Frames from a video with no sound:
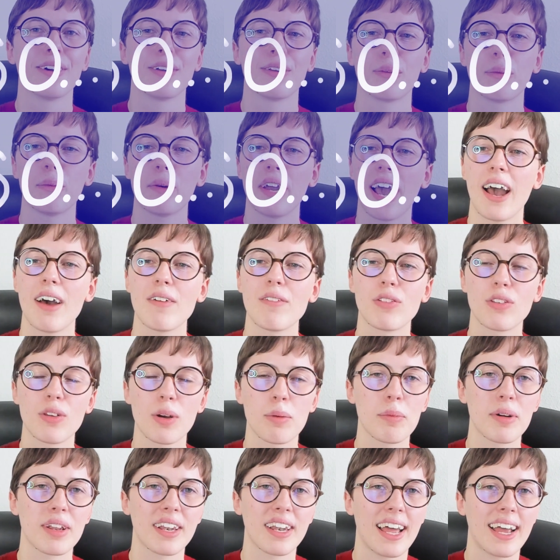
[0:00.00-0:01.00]
is we have
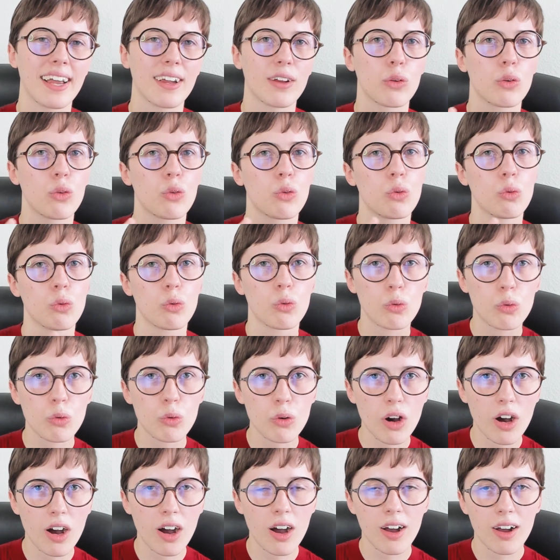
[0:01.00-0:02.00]
someone like
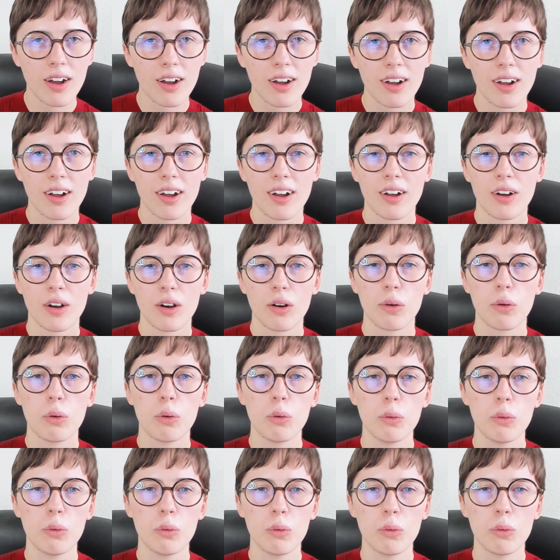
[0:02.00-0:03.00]
Saussure
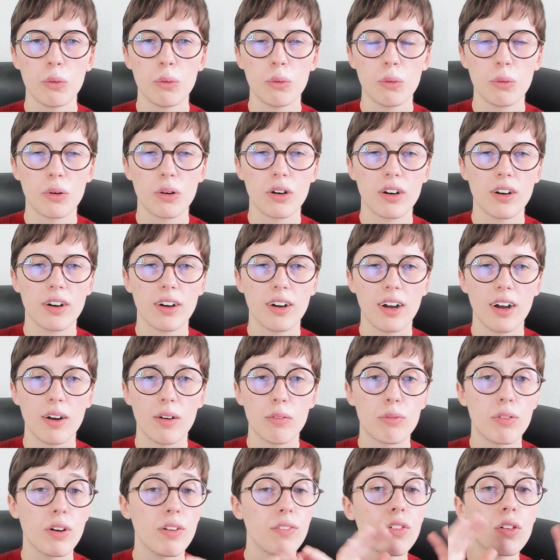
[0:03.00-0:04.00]
who
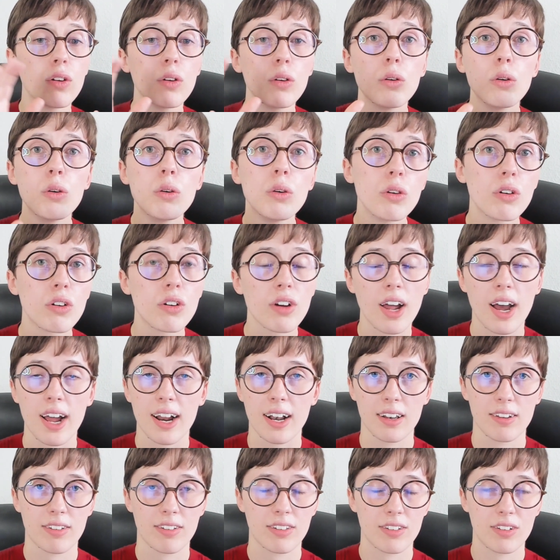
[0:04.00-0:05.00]

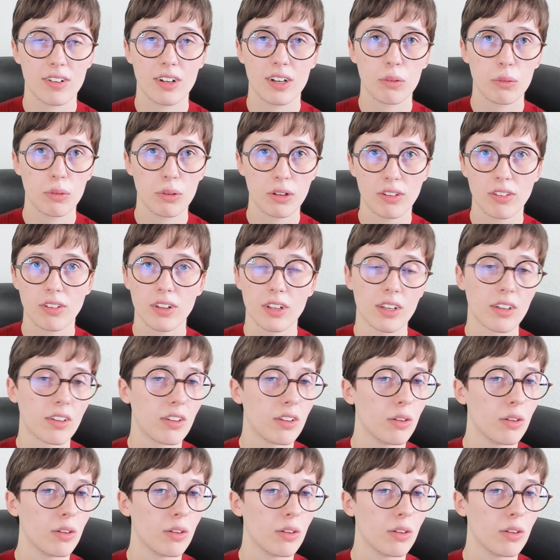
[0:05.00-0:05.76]
revolutionized linguistics.